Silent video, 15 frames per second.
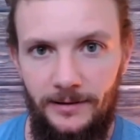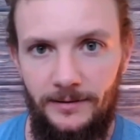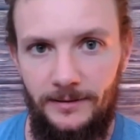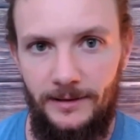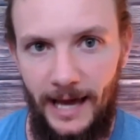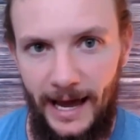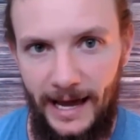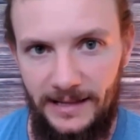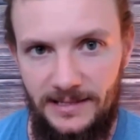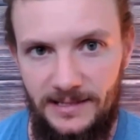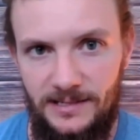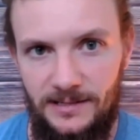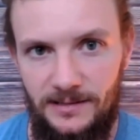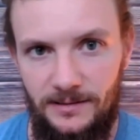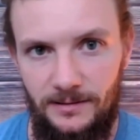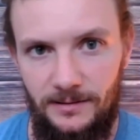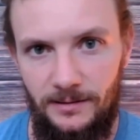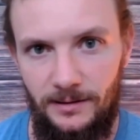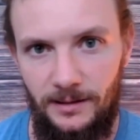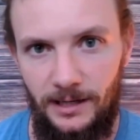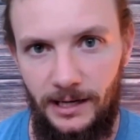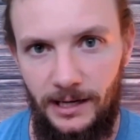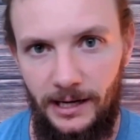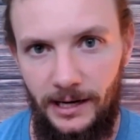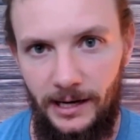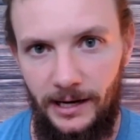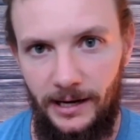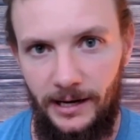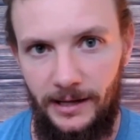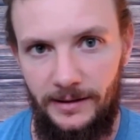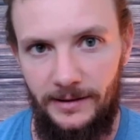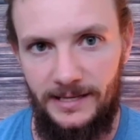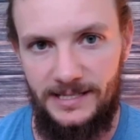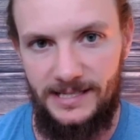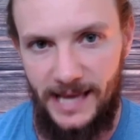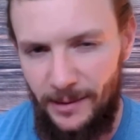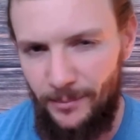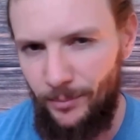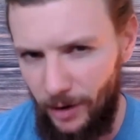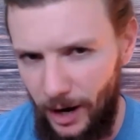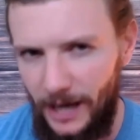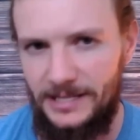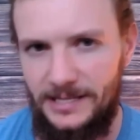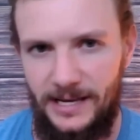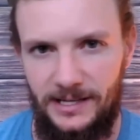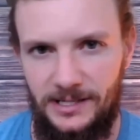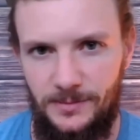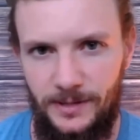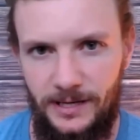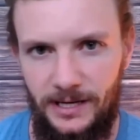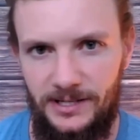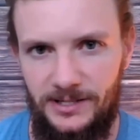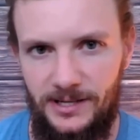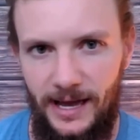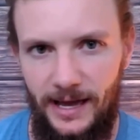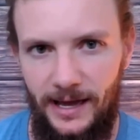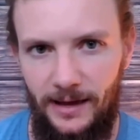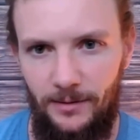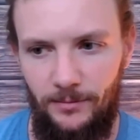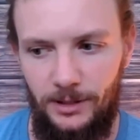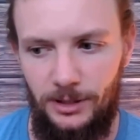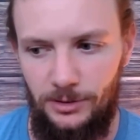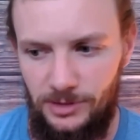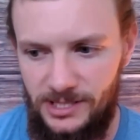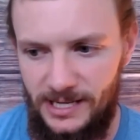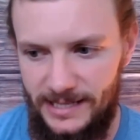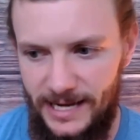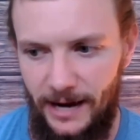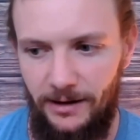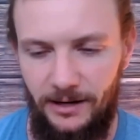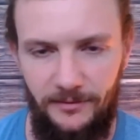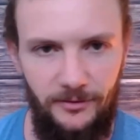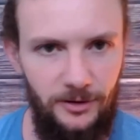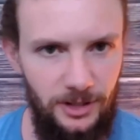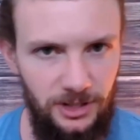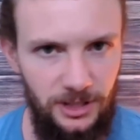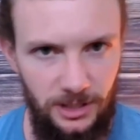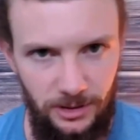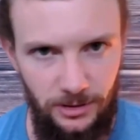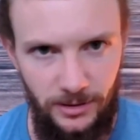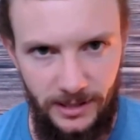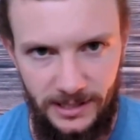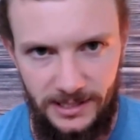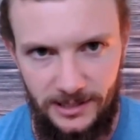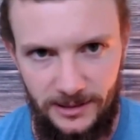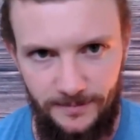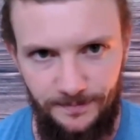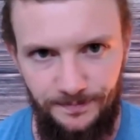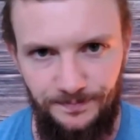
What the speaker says: that's the same process, because when you sit down at first to do this,